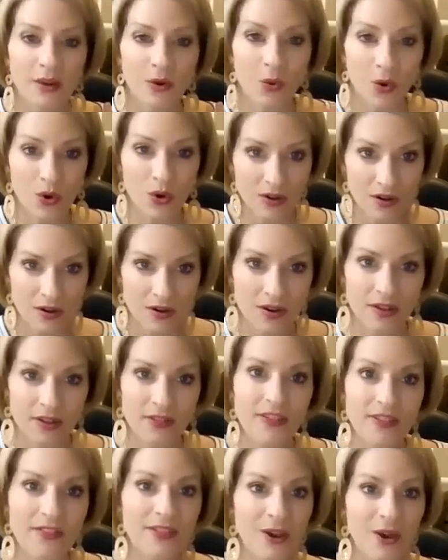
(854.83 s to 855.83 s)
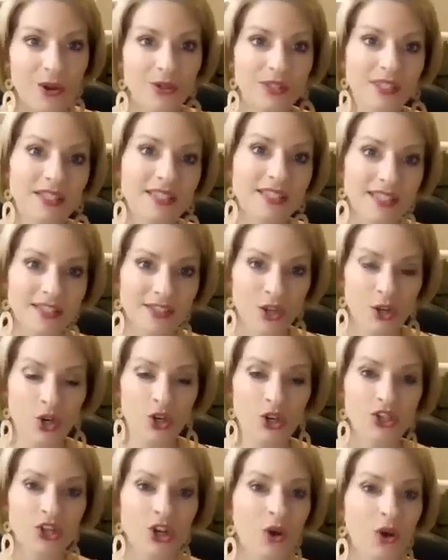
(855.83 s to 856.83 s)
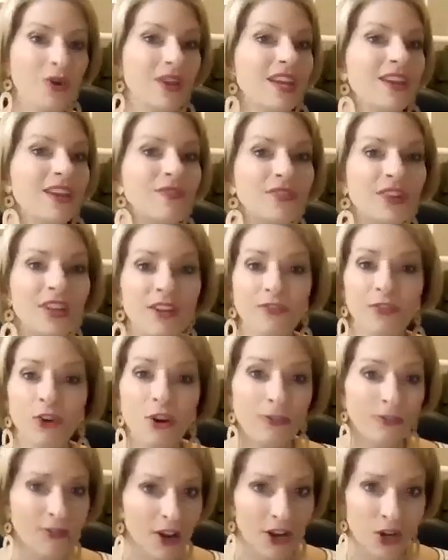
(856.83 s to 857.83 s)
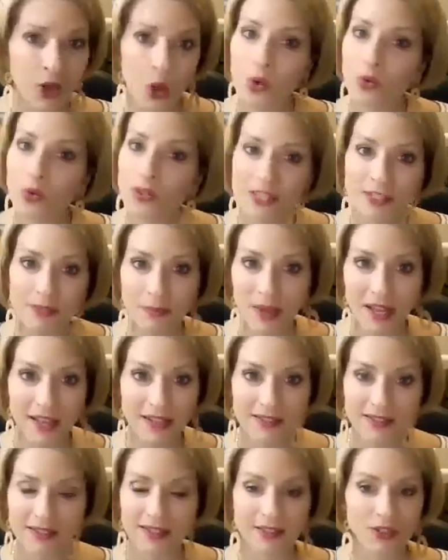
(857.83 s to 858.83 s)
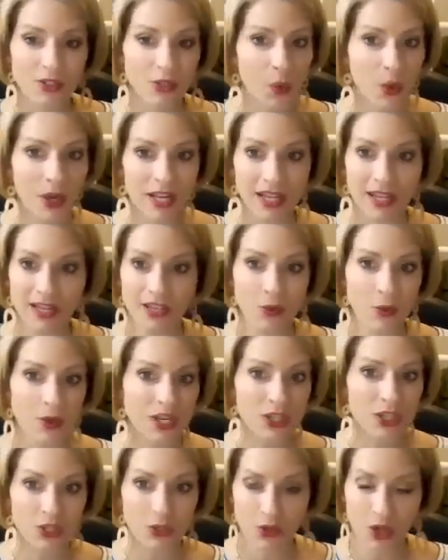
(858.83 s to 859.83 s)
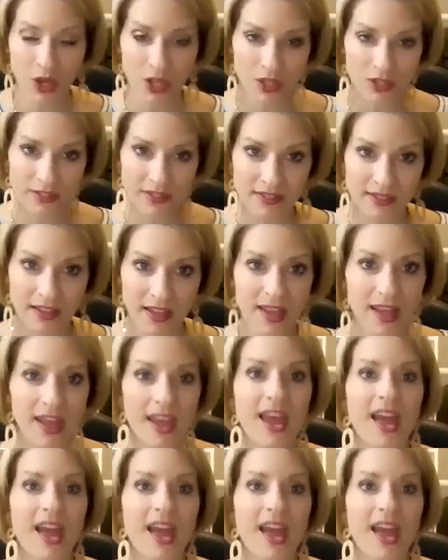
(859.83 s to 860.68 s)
order that the hostess gets on her show, even if her friend only spends $20, $22.